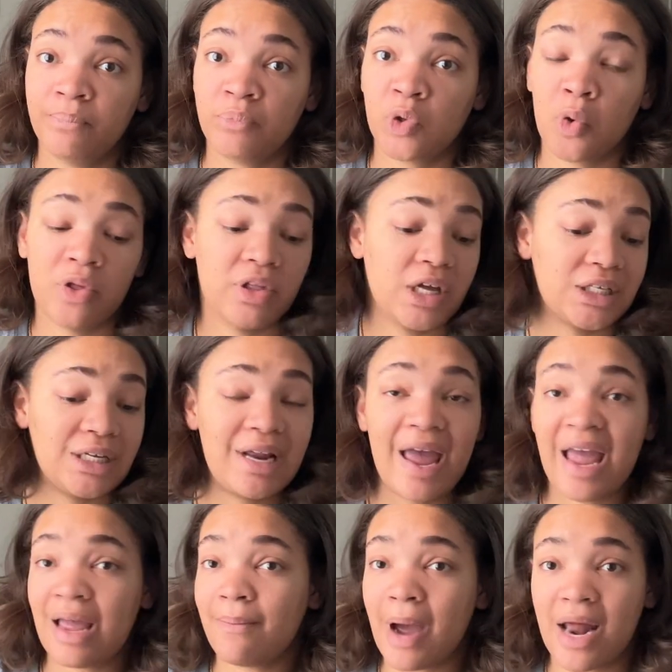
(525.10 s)
Whether that's an
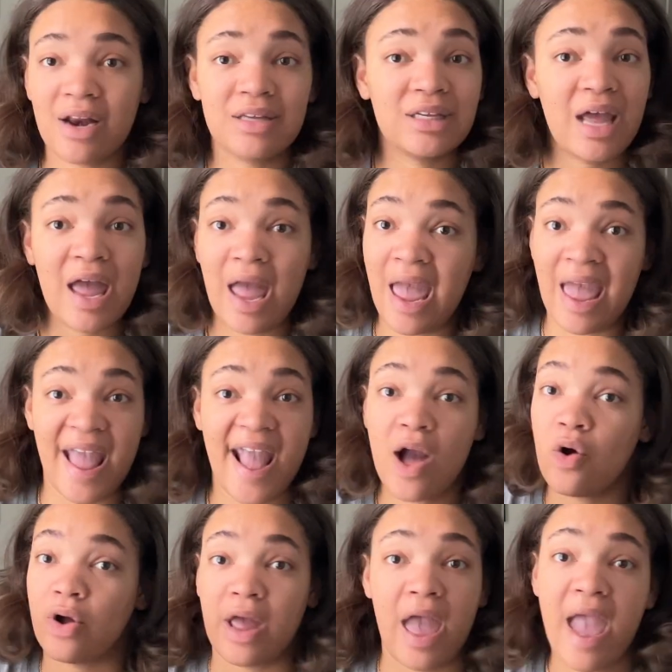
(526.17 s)
A-, A,
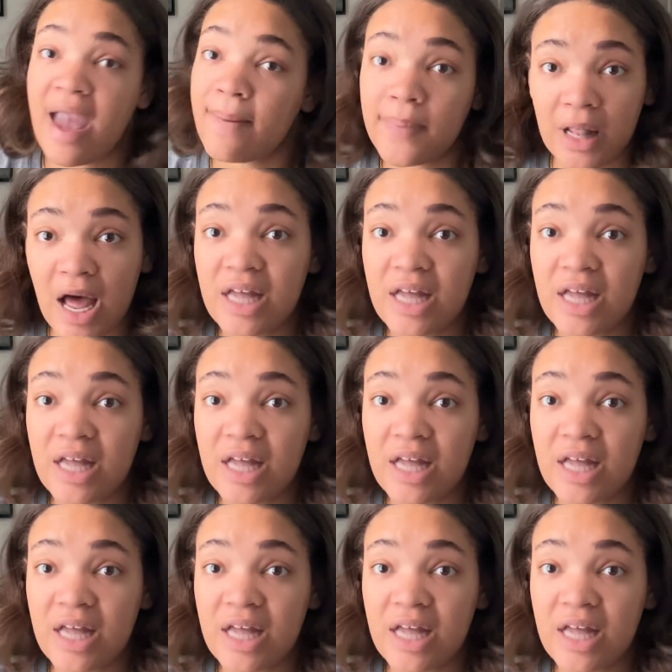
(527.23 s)
or A+,